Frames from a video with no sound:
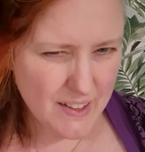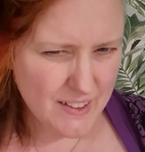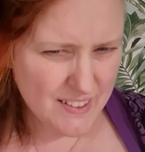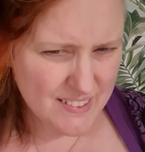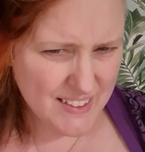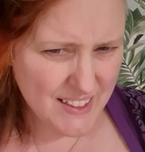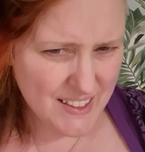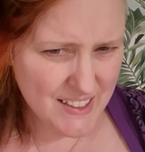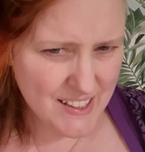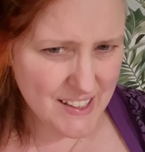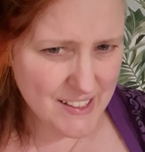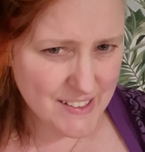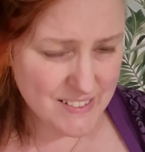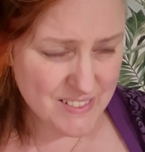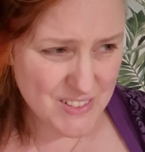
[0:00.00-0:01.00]
then
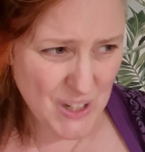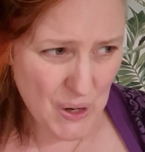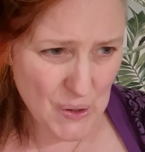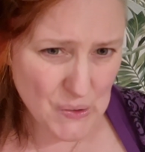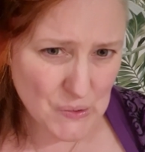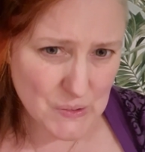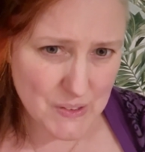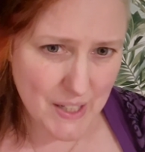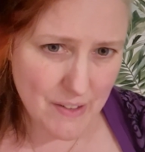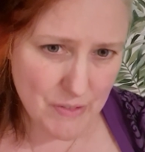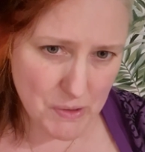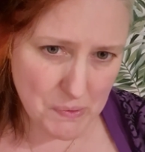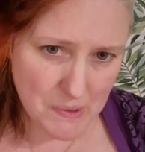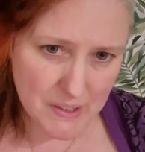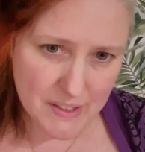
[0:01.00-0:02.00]
he told
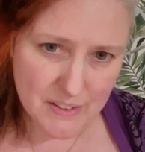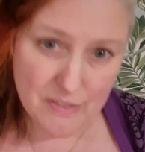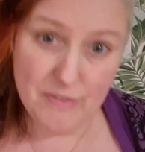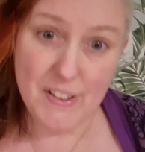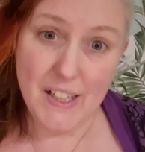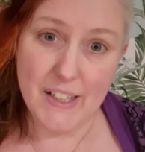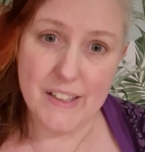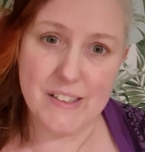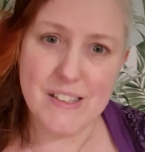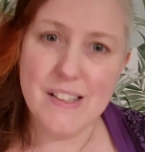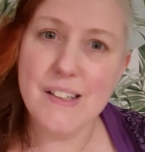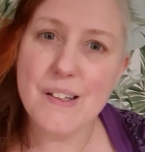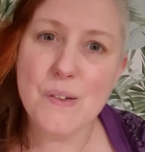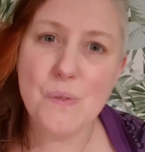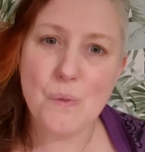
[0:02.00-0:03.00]
everyone in the village
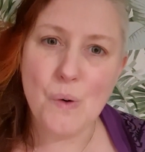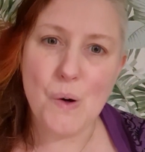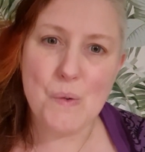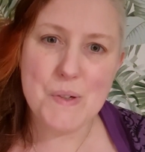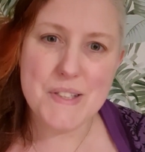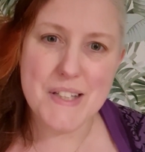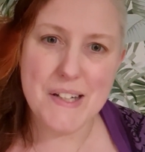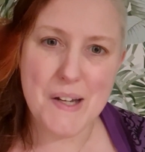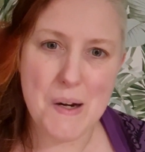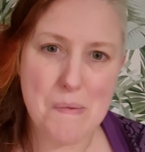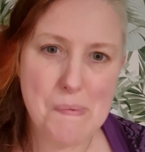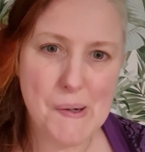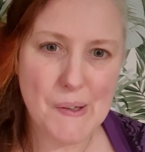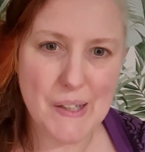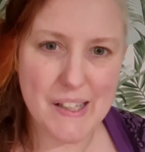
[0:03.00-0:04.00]
what was in her
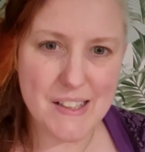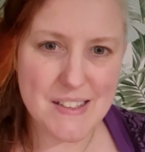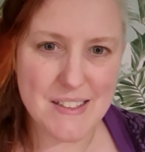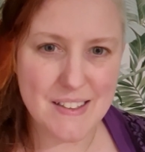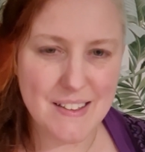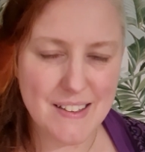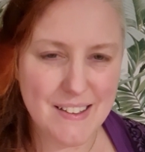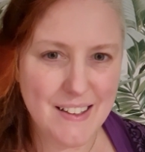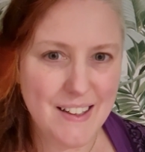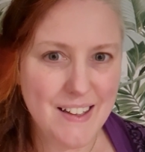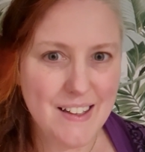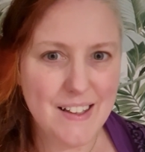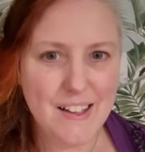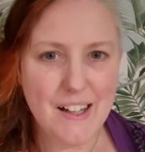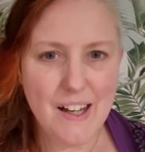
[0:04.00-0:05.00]
pocket.
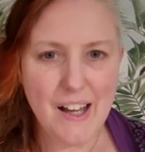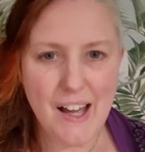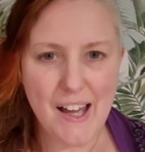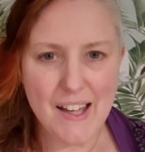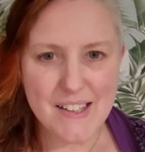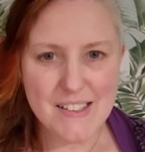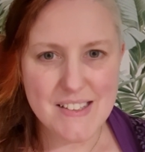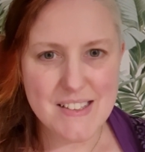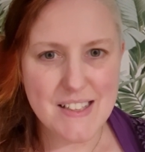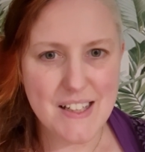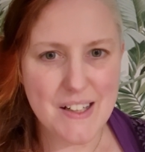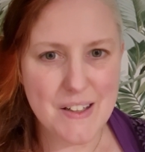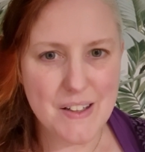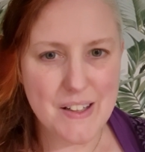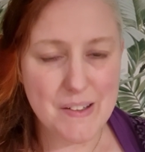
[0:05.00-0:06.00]
And
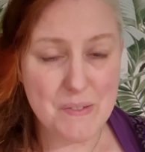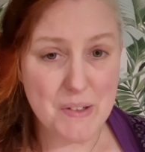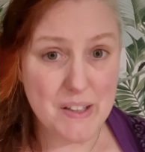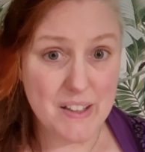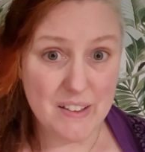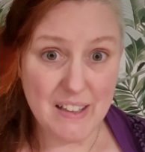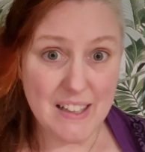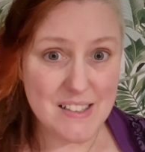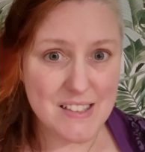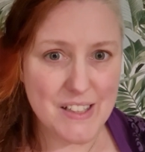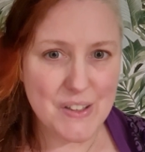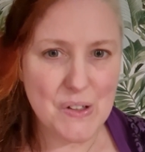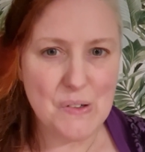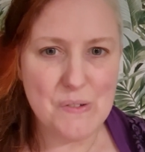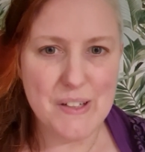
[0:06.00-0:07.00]
it actually
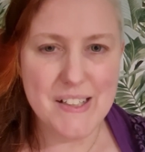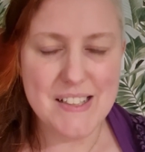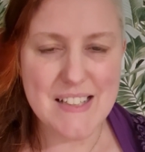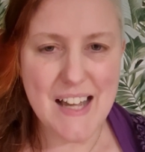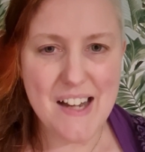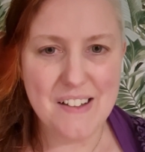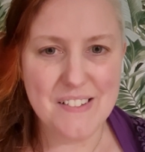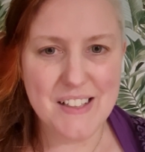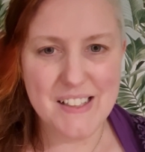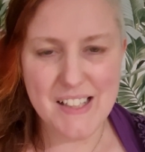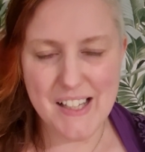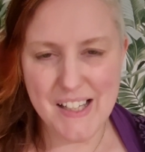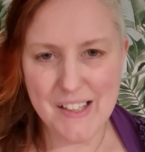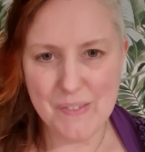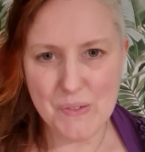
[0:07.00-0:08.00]
got written down, and
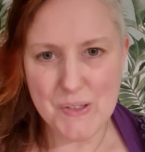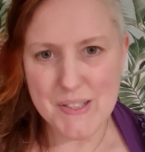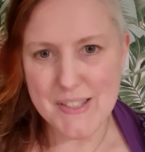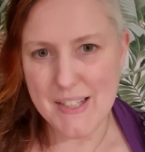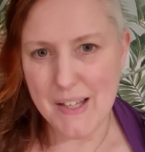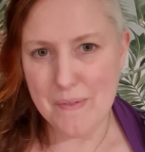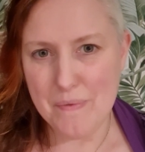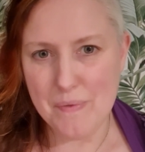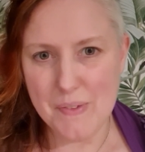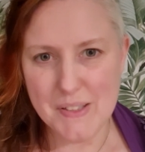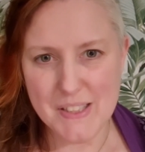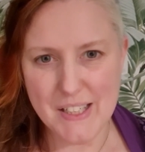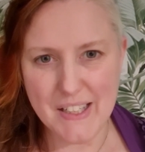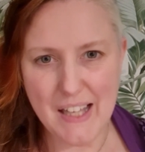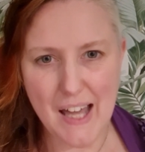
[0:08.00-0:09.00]
it was
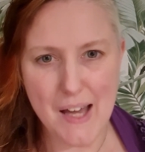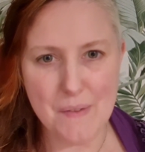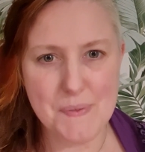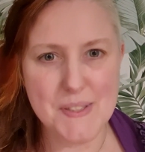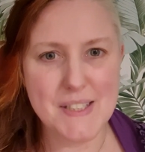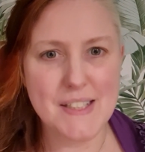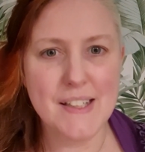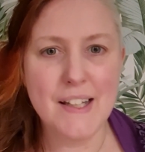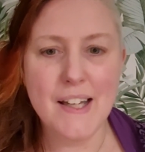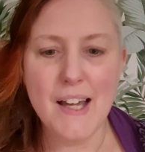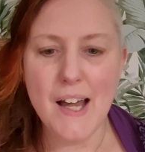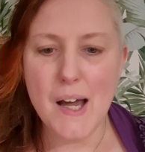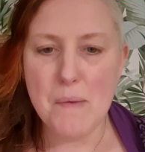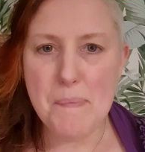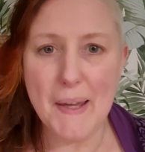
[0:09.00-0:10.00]
she kept
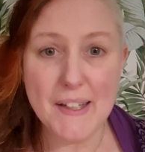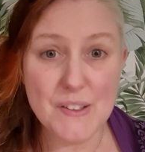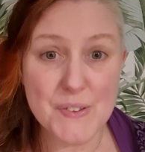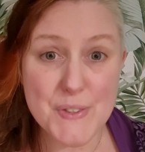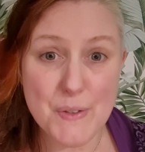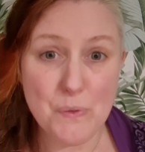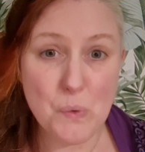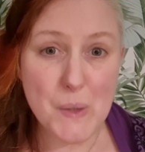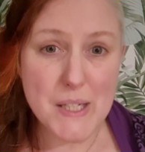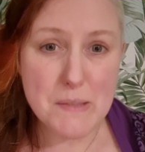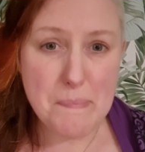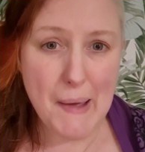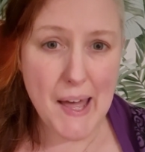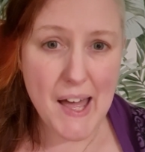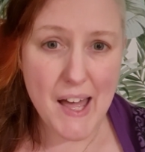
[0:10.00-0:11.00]
pickles of wheat
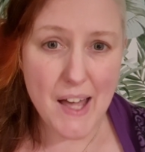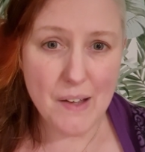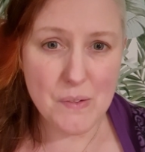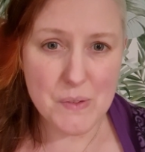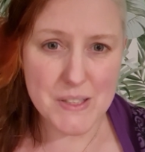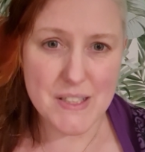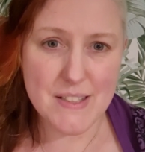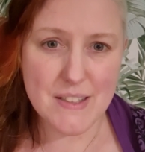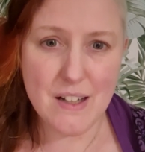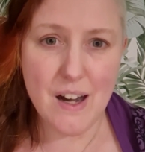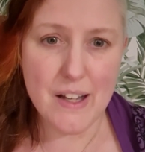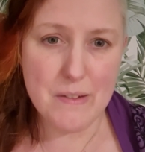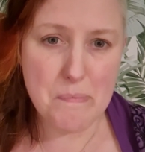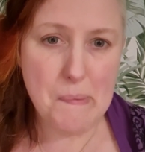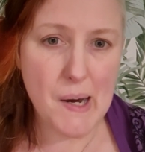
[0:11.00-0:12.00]
bear, which is a kind
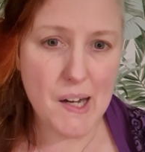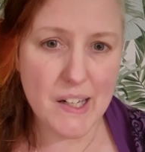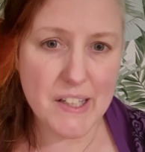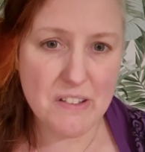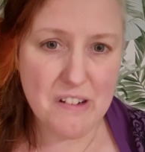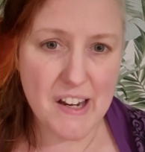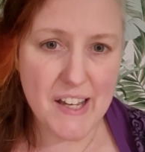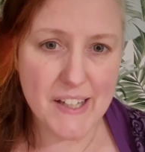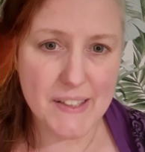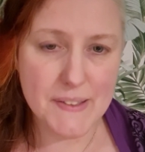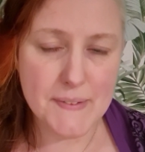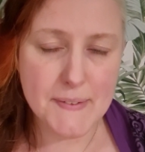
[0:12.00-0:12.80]
of barley grain,